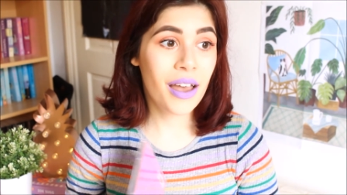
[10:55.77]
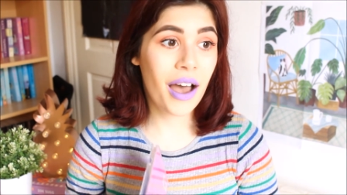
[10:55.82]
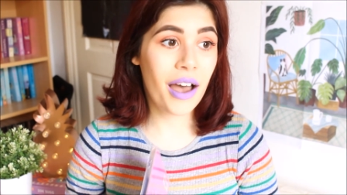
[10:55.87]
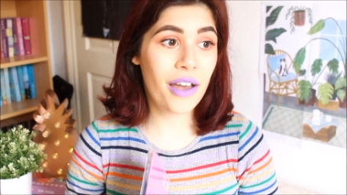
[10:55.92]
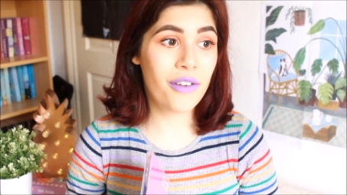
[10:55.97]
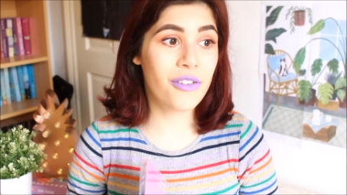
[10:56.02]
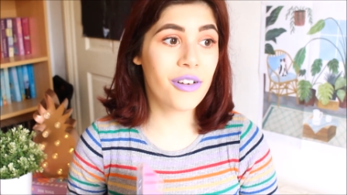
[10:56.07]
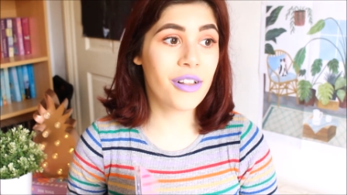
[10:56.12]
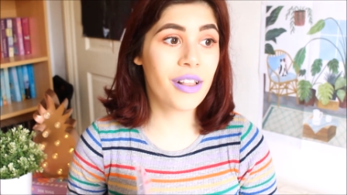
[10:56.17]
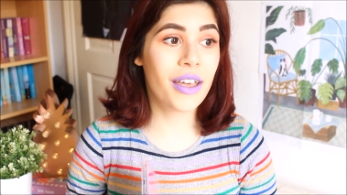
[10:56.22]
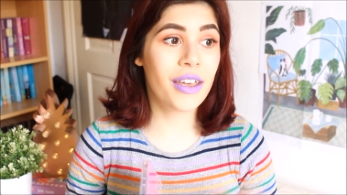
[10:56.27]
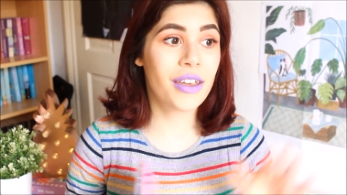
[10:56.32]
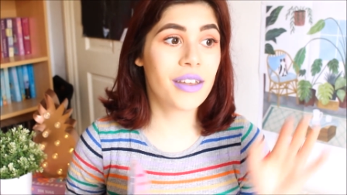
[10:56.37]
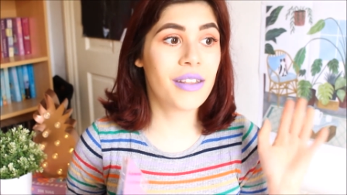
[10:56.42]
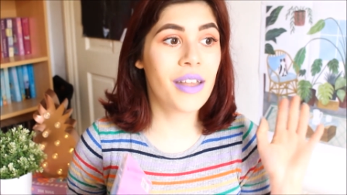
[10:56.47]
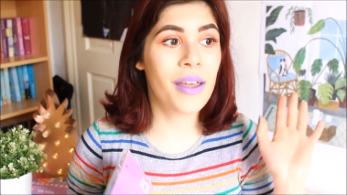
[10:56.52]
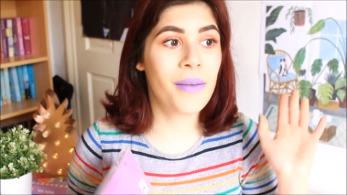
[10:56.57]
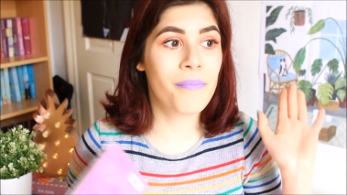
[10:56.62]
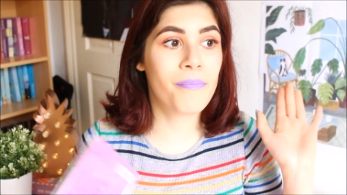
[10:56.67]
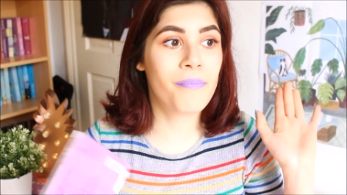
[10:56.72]
I feel like
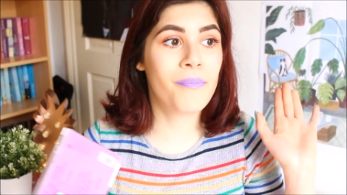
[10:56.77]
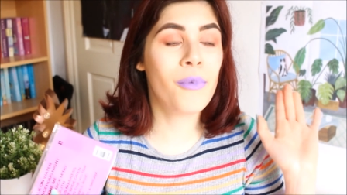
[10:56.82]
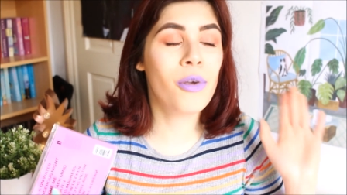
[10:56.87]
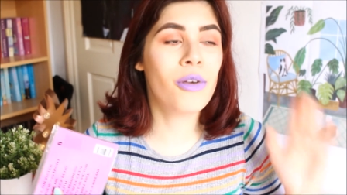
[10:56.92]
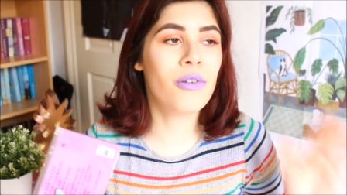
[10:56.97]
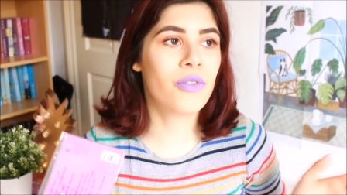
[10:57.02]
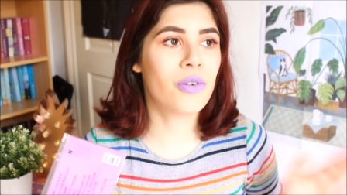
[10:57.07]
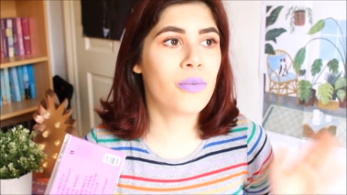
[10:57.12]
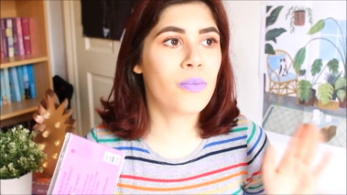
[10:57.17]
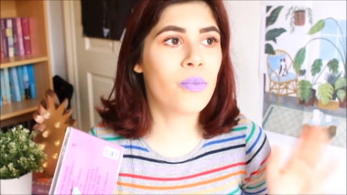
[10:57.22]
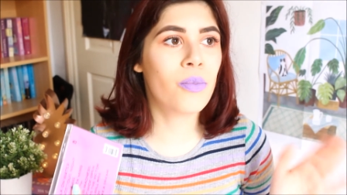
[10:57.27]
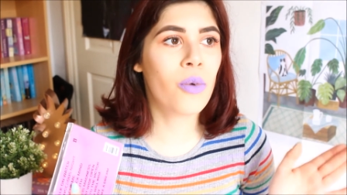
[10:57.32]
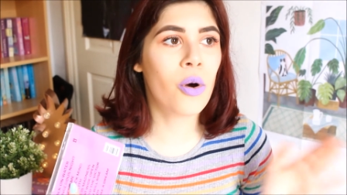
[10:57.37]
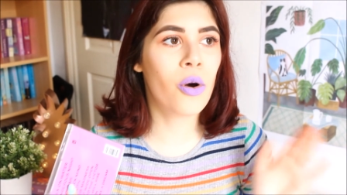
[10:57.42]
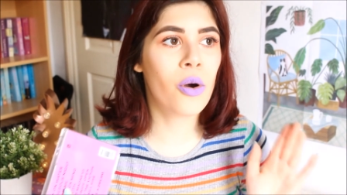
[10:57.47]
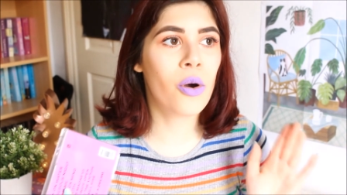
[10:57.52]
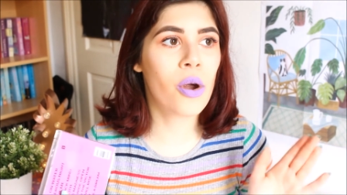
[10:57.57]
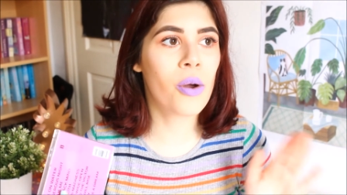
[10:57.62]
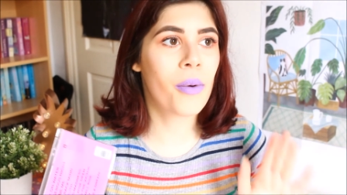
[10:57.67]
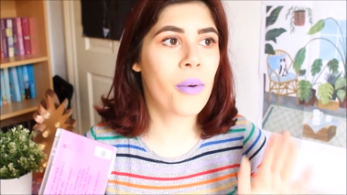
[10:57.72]
they're moving
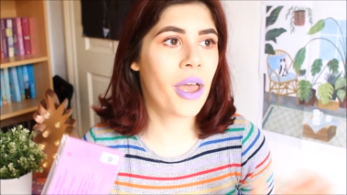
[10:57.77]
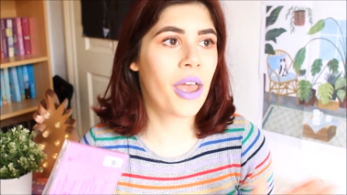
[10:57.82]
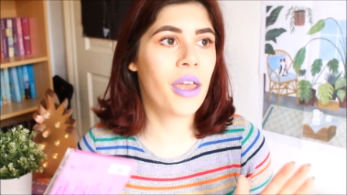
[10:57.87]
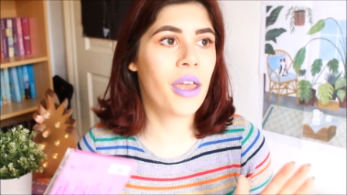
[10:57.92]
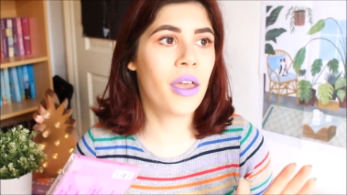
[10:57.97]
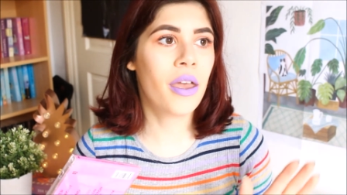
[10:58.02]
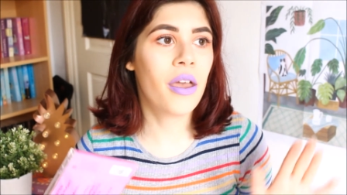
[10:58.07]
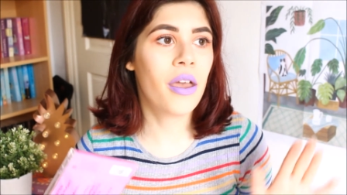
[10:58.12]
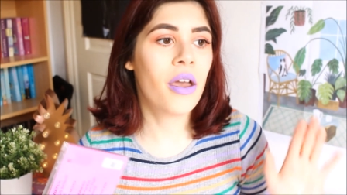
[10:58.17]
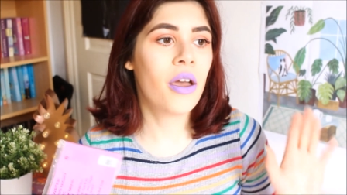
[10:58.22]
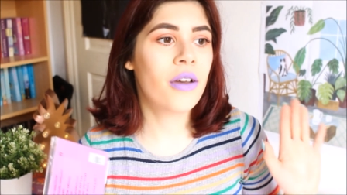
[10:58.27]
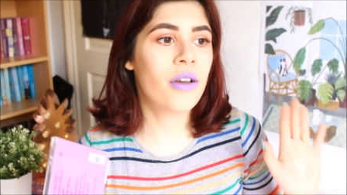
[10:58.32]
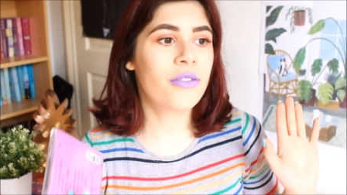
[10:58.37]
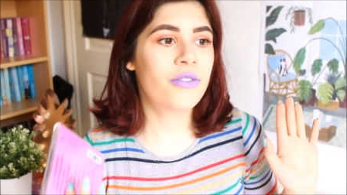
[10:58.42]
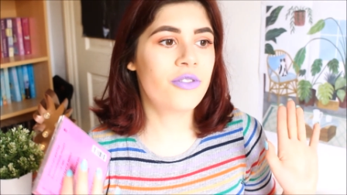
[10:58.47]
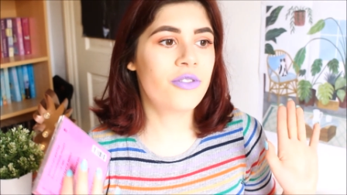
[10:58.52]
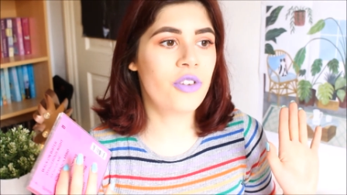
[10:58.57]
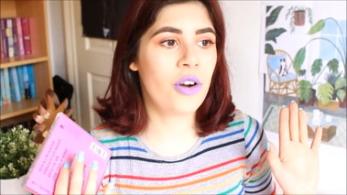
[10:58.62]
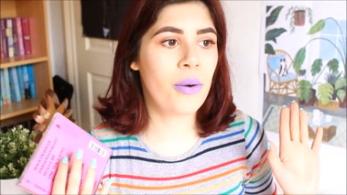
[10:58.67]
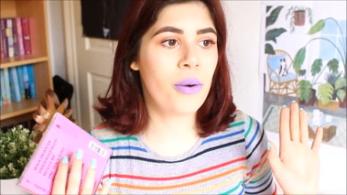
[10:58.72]
more away
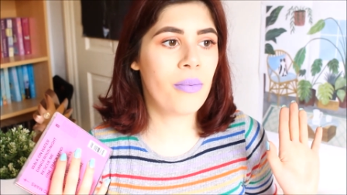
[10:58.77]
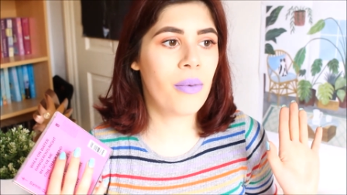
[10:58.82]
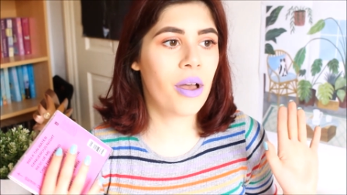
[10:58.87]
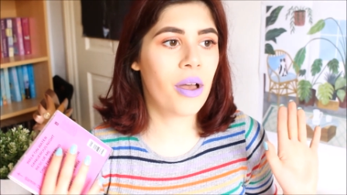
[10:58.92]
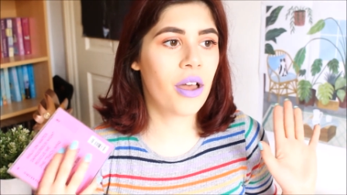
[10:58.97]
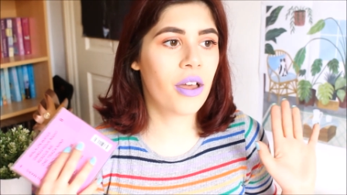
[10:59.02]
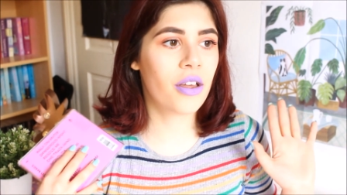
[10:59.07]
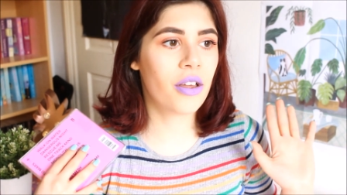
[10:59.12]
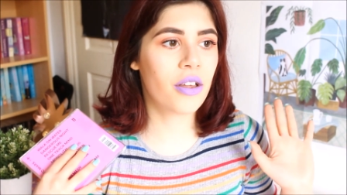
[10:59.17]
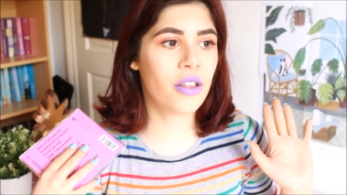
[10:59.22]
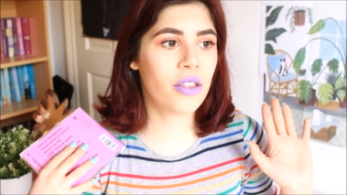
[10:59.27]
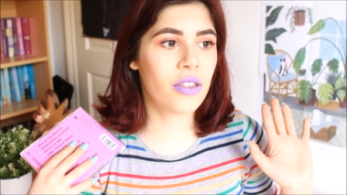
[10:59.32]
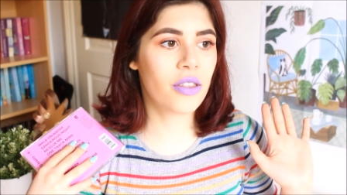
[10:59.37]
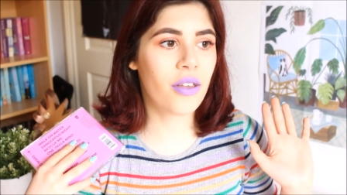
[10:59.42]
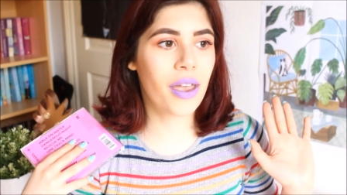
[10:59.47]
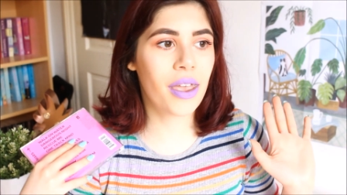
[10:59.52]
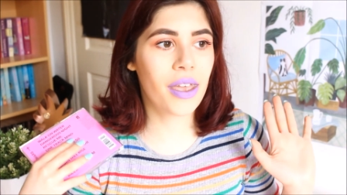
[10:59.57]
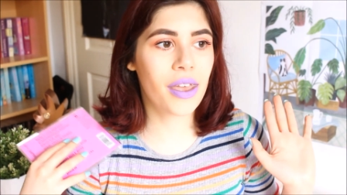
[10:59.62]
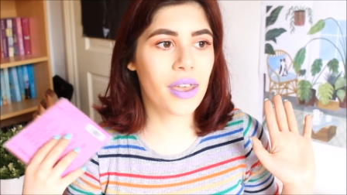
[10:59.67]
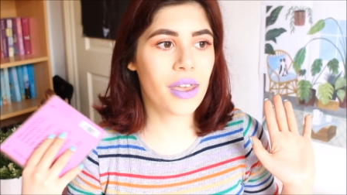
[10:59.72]
from
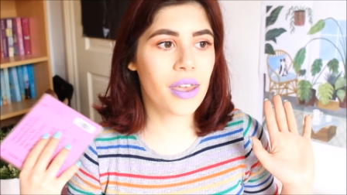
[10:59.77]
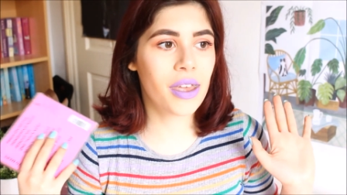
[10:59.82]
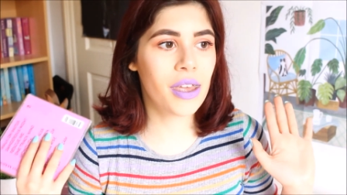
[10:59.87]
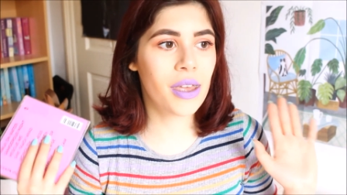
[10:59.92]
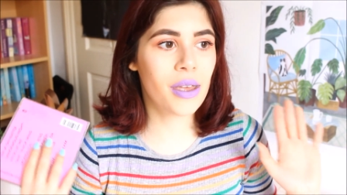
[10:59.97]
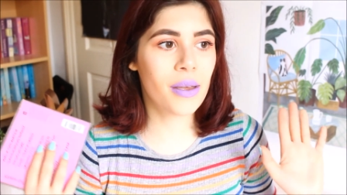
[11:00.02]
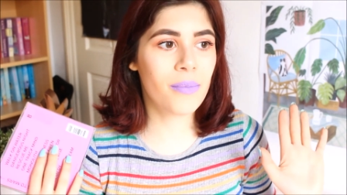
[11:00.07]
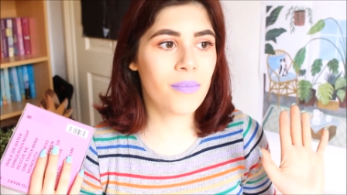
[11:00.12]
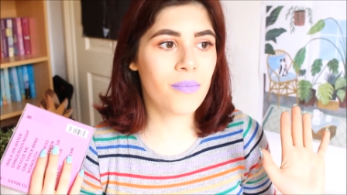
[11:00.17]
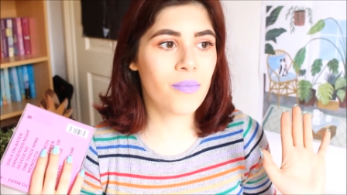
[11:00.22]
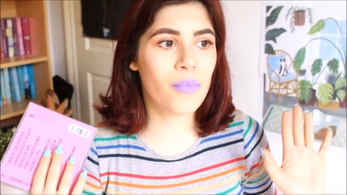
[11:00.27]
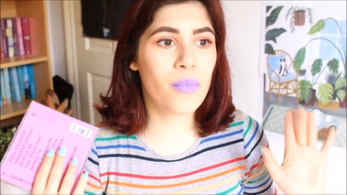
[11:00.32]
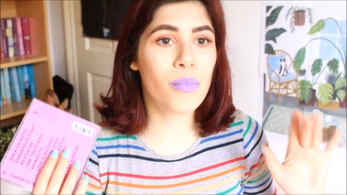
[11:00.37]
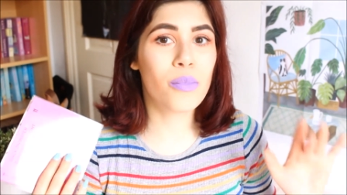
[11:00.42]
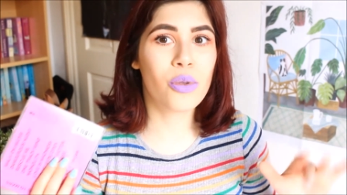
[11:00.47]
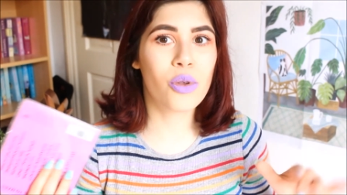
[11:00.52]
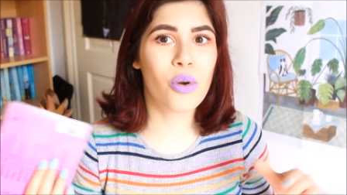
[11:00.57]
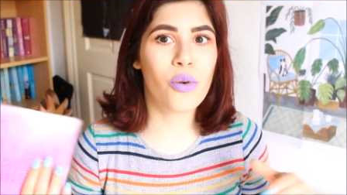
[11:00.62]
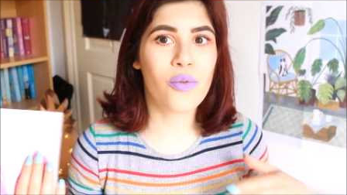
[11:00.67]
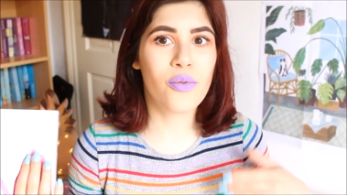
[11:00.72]
like
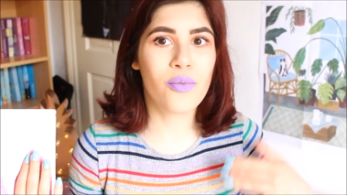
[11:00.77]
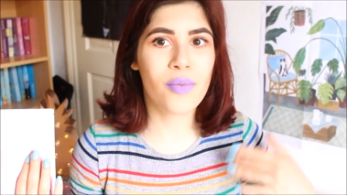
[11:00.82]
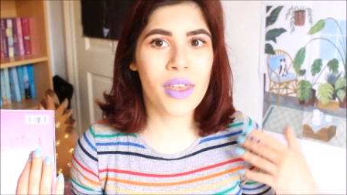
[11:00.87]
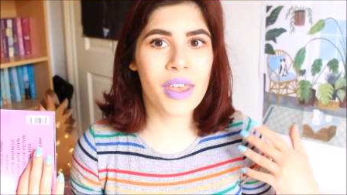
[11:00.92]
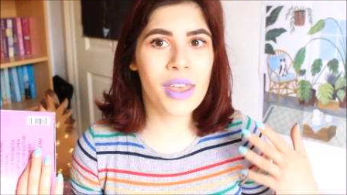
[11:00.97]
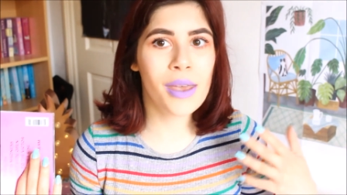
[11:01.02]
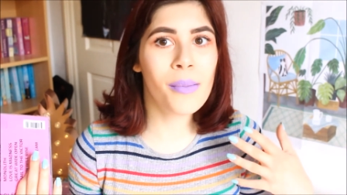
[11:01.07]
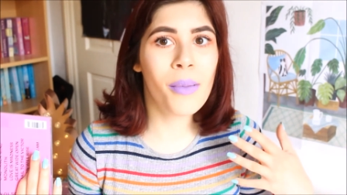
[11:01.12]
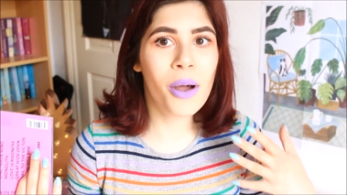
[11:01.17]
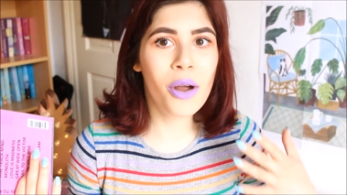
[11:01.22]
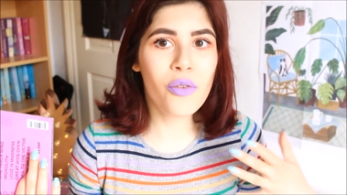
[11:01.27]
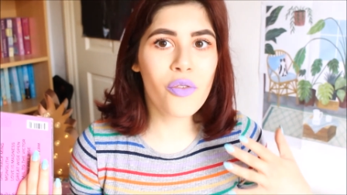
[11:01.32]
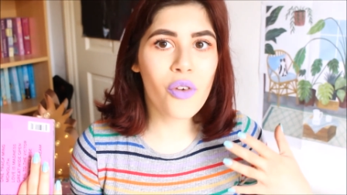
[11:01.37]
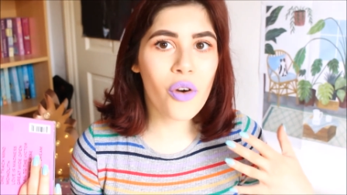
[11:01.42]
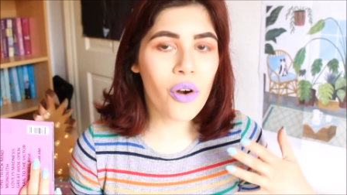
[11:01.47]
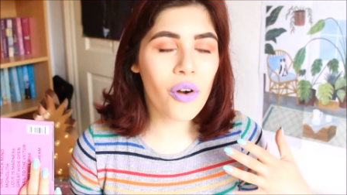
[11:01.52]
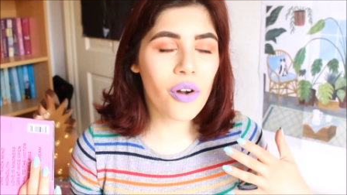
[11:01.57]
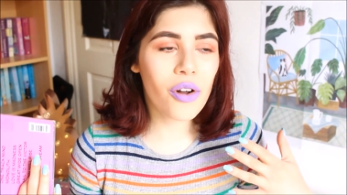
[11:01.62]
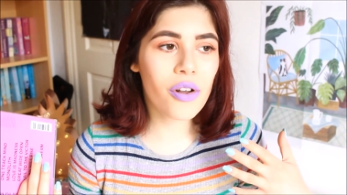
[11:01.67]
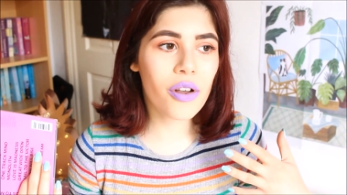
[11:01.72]
sort of emo
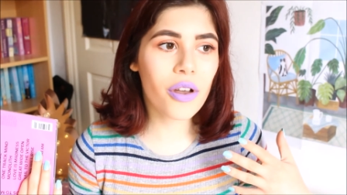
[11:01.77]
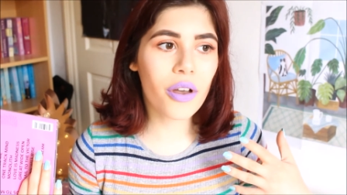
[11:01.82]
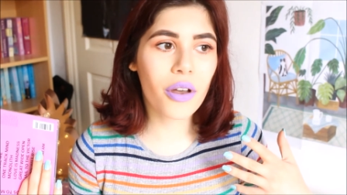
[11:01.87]
rock